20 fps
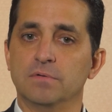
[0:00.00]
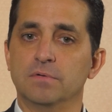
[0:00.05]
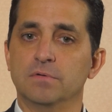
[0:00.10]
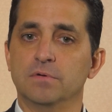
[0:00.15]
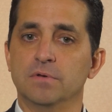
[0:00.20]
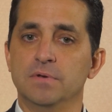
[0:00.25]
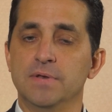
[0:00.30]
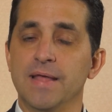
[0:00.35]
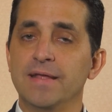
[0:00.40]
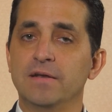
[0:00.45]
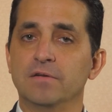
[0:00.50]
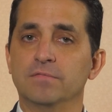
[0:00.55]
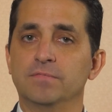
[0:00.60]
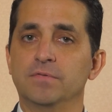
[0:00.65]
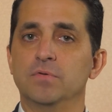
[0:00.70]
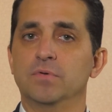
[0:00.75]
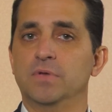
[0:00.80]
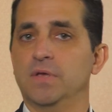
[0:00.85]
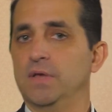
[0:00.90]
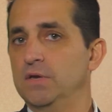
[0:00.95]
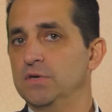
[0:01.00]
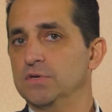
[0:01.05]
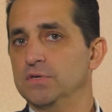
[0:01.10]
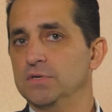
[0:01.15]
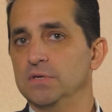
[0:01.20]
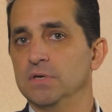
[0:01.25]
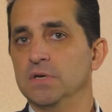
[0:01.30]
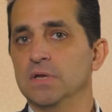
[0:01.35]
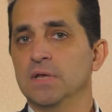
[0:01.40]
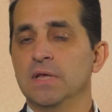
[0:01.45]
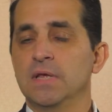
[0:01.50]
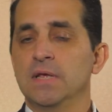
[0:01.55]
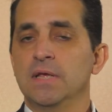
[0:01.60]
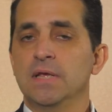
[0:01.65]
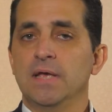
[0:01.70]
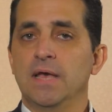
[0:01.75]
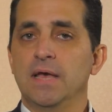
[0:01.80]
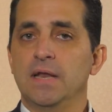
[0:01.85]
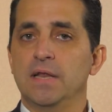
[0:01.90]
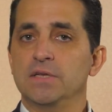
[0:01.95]
native location,
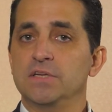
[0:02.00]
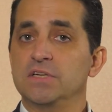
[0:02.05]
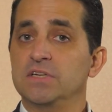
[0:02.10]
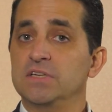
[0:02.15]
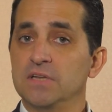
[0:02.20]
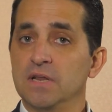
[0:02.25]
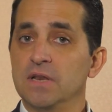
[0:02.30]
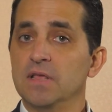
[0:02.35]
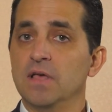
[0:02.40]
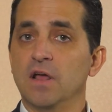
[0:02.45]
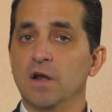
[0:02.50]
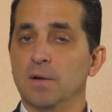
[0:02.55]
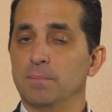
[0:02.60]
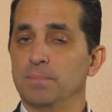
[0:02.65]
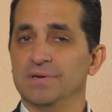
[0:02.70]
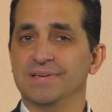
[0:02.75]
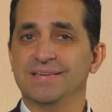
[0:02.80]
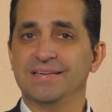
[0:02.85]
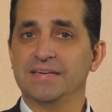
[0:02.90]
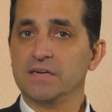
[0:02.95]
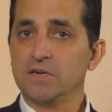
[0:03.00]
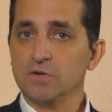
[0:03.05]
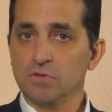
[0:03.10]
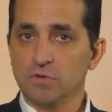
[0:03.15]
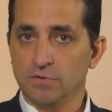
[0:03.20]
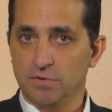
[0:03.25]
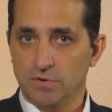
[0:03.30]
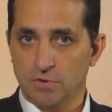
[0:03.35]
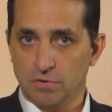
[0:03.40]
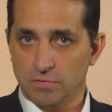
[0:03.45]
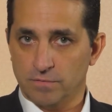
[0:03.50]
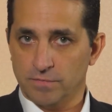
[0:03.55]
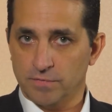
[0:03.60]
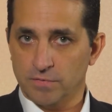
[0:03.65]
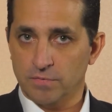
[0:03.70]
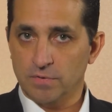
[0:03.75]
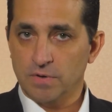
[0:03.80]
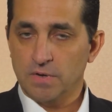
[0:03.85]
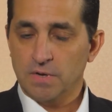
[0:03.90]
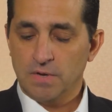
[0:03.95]
and it's sitting on a particular nerve
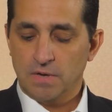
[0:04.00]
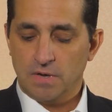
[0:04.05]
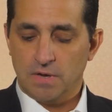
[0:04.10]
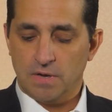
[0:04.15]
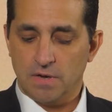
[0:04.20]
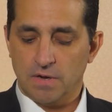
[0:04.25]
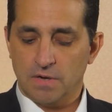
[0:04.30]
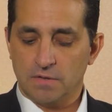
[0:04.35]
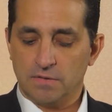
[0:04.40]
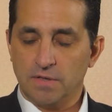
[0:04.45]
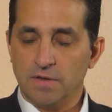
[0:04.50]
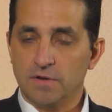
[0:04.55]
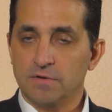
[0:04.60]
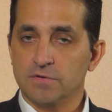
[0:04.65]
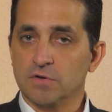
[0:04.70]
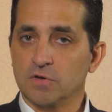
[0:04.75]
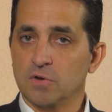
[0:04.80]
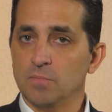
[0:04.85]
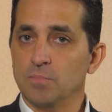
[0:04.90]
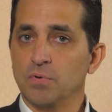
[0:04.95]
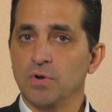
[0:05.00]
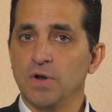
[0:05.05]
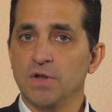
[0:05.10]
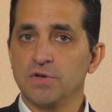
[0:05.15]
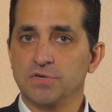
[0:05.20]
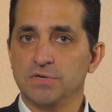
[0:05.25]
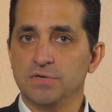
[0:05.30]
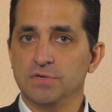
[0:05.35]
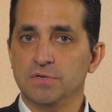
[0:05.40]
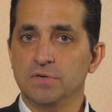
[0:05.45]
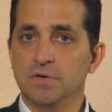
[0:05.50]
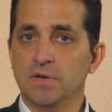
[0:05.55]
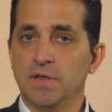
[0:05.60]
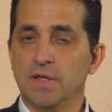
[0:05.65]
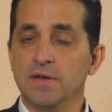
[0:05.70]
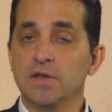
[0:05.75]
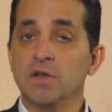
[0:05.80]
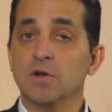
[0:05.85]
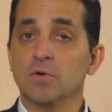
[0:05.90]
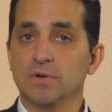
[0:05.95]
root, leading to compression
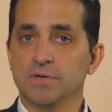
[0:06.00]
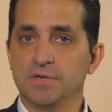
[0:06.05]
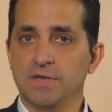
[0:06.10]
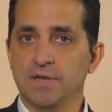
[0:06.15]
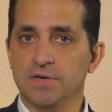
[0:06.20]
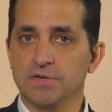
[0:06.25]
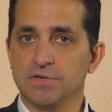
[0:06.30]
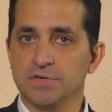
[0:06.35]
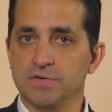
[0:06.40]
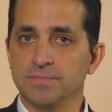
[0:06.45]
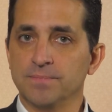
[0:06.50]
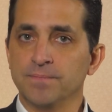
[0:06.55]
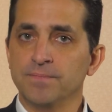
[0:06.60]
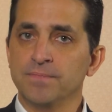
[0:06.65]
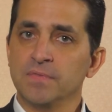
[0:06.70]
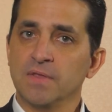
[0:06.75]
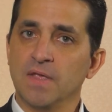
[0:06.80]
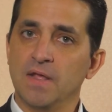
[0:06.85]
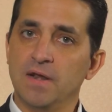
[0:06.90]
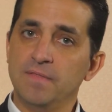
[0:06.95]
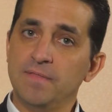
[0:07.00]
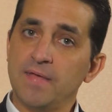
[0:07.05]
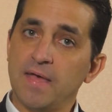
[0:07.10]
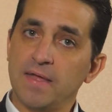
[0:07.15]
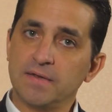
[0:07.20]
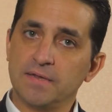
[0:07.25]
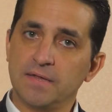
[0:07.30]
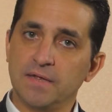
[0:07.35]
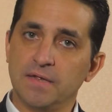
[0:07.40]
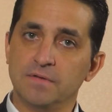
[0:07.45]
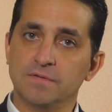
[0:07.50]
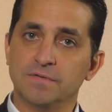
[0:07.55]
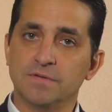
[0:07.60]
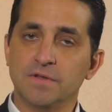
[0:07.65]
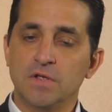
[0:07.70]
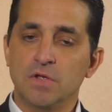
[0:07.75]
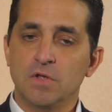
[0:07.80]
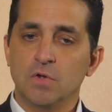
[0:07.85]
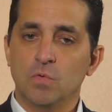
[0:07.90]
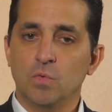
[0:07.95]
and irritation. And in that case,
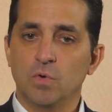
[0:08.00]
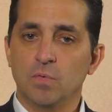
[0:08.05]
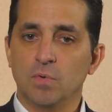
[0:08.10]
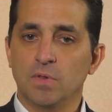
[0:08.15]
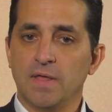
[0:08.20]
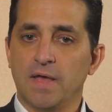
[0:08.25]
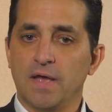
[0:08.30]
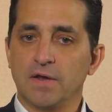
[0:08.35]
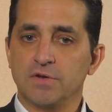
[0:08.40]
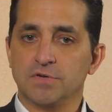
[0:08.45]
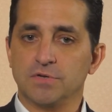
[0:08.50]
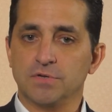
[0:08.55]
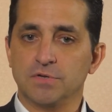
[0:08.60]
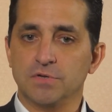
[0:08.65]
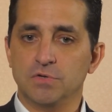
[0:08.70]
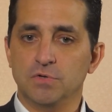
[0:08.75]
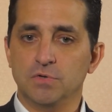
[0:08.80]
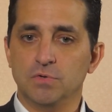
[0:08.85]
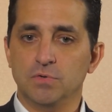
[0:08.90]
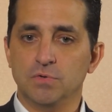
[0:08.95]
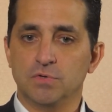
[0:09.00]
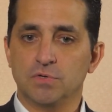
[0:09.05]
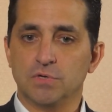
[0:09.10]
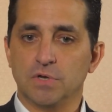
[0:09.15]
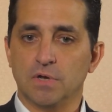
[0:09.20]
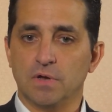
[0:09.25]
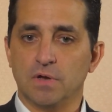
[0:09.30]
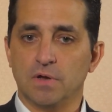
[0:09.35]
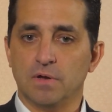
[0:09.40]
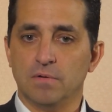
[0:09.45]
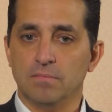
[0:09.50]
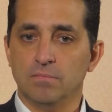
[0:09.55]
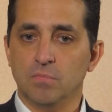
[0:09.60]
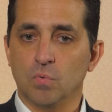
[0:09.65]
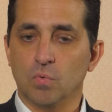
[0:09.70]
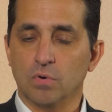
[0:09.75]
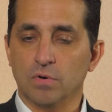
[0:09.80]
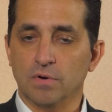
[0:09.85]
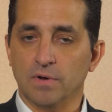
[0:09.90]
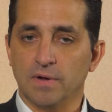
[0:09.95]
we will actually use
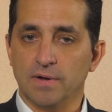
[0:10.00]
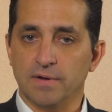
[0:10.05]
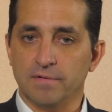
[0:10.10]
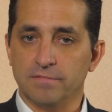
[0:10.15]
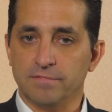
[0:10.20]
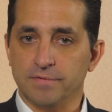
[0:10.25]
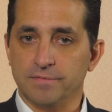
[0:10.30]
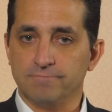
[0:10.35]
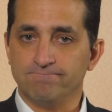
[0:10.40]
more of